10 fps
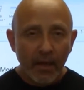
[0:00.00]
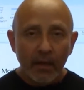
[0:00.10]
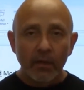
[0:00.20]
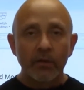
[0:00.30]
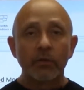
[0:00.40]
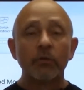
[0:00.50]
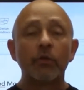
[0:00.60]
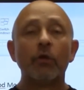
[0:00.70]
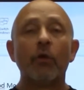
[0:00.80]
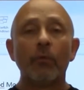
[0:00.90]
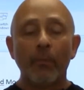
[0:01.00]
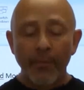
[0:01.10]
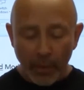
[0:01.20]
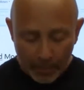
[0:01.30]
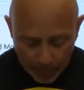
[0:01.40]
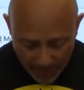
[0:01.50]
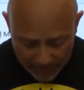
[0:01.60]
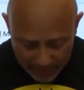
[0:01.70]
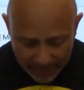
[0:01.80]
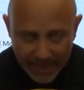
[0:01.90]
Because until the
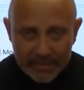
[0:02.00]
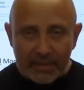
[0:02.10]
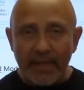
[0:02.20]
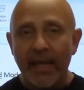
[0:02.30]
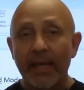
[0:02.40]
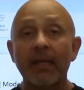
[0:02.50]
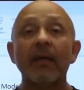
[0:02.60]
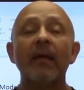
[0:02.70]
present day today,